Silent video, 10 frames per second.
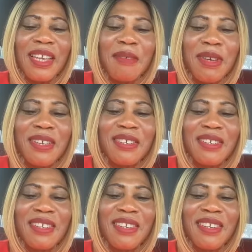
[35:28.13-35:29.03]
Amen.
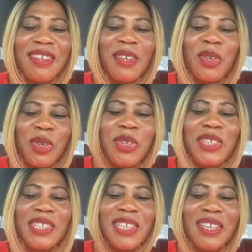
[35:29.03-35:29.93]

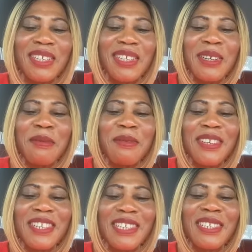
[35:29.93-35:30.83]
Until next time,
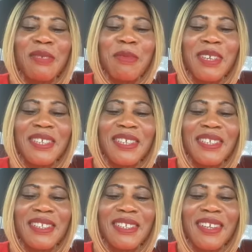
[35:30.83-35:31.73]
this is
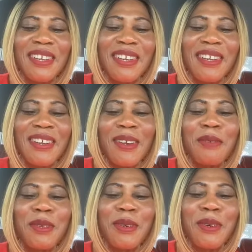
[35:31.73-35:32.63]
patience.
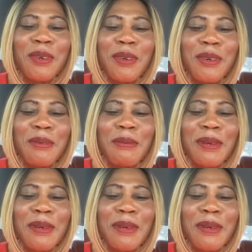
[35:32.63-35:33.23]
Love you all. Bye